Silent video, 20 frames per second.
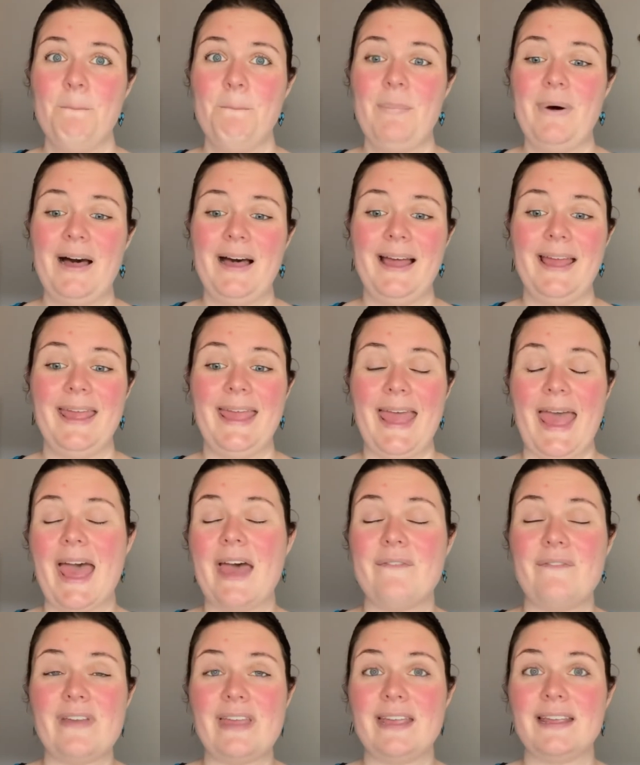by
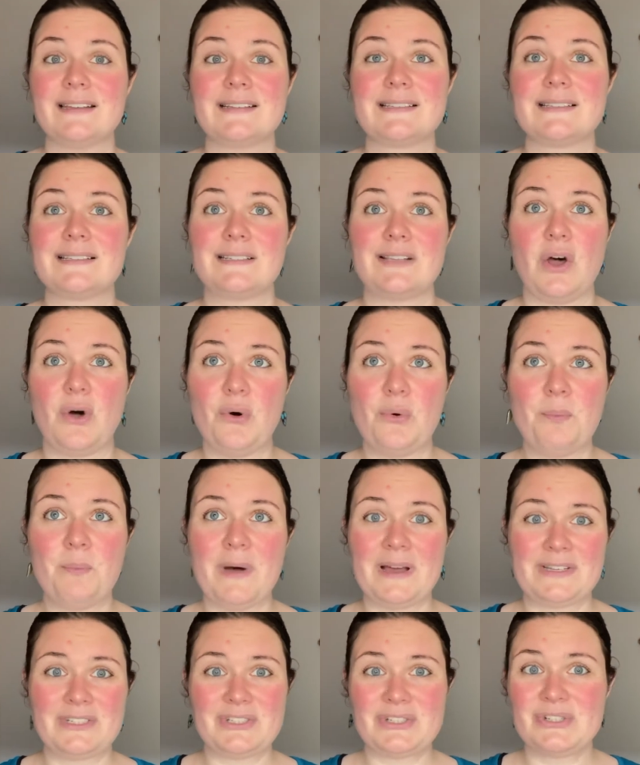having so
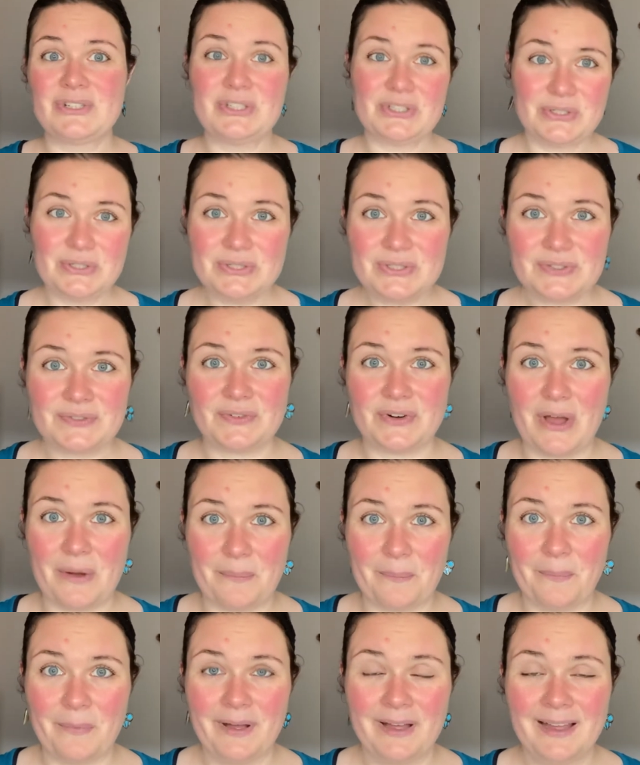much to choose
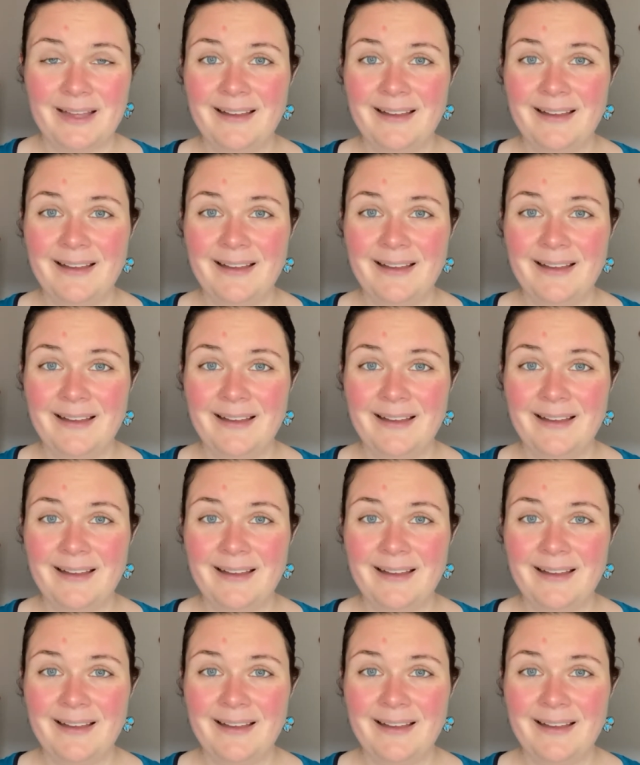from.